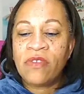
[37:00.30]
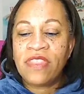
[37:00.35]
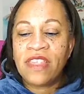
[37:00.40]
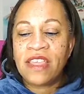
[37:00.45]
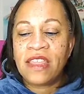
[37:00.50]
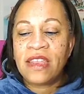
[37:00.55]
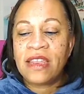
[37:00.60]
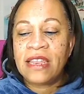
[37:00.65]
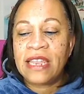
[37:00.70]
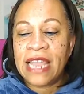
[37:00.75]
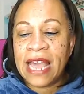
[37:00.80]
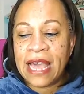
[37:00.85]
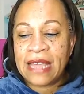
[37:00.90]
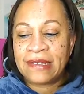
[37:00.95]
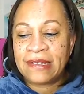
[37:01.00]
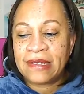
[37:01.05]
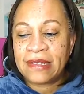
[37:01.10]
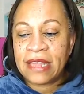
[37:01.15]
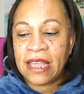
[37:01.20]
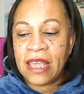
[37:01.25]
than
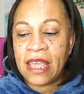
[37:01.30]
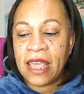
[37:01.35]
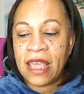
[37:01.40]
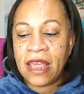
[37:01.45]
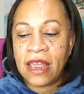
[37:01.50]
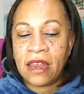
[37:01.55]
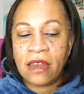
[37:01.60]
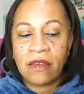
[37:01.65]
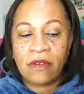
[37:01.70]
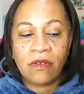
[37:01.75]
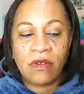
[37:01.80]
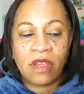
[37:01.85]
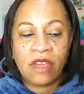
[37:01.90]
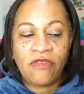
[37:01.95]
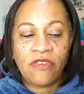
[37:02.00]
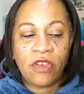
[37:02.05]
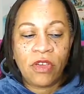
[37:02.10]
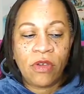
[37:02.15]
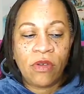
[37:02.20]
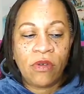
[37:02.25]
less. And
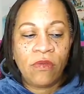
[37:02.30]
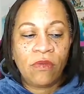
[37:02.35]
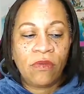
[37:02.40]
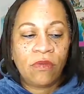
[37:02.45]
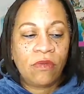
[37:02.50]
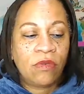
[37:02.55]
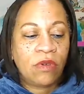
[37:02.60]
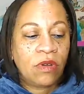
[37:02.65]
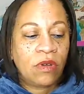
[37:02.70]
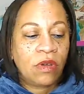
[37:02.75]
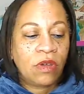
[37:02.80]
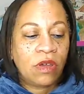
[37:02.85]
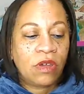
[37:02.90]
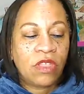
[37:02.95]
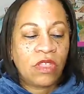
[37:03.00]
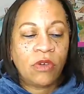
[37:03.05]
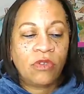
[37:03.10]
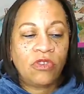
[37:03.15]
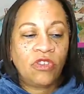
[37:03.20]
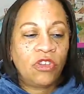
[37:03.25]

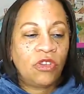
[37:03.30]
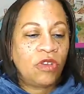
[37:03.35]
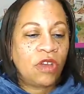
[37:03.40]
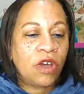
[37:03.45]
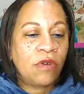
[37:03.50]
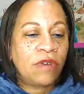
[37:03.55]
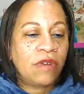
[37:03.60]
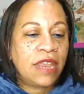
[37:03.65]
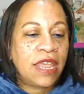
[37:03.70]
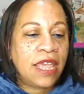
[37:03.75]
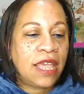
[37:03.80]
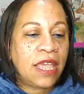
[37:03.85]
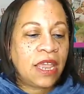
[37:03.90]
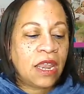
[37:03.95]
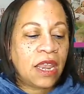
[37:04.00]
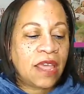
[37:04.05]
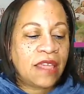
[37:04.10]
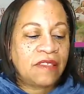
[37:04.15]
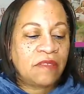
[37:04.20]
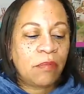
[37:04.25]
those who don't
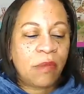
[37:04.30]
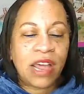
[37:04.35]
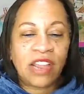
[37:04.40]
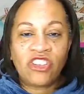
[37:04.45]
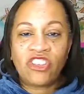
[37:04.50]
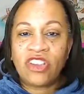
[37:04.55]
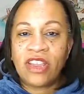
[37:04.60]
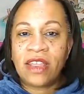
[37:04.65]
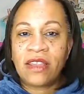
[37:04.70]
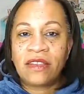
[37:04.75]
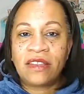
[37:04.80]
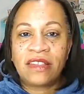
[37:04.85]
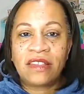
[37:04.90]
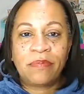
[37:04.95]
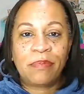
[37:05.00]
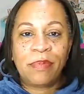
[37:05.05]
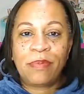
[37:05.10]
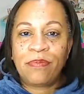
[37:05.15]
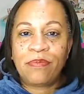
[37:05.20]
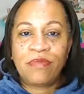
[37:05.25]
need as much can
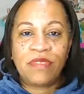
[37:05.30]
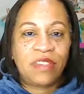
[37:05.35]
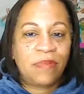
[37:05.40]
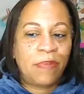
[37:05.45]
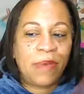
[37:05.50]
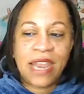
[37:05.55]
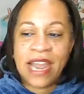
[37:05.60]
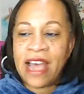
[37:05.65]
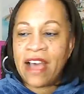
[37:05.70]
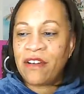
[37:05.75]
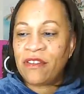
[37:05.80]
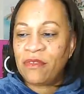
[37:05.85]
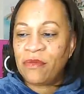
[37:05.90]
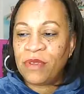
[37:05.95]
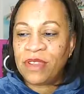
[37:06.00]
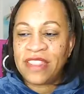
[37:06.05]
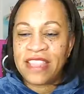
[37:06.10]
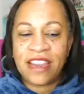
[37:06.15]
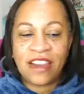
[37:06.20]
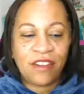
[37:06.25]
spit out
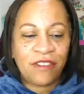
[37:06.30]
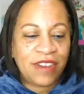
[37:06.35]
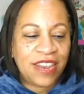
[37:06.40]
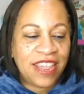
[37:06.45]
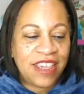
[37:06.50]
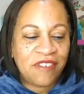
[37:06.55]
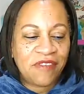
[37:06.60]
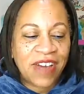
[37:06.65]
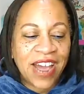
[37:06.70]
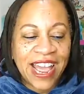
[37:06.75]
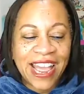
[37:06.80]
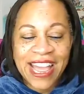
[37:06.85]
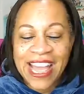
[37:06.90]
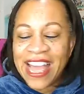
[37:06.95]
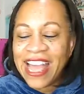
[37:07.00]
what they don't need, right?